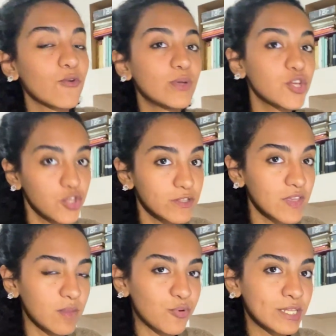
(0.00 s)
When you're using
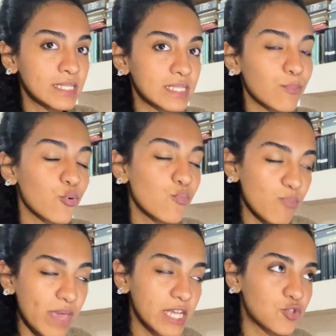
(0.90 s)
the present simple,
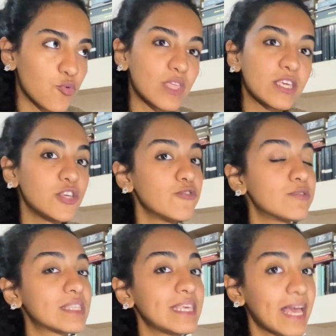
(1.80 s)
make sure that you use
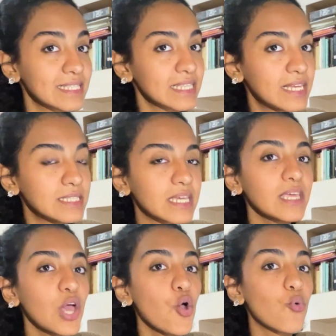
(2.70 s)
the S ending
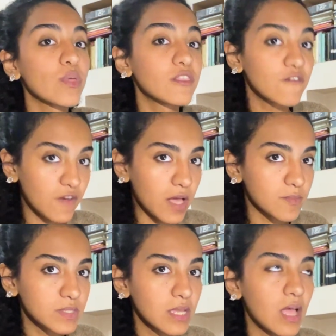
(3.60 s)
with the
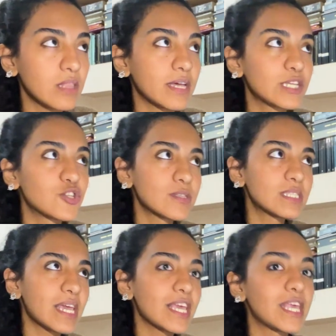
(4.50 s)
verbs. Like, don't
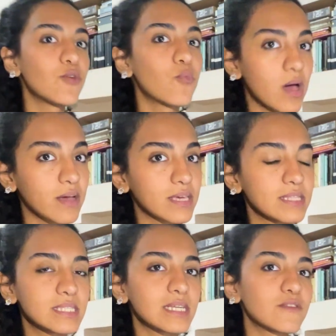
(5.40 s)
say he work
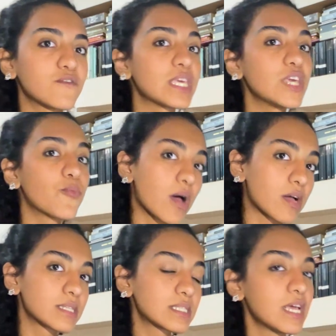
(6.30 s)
instead of he works.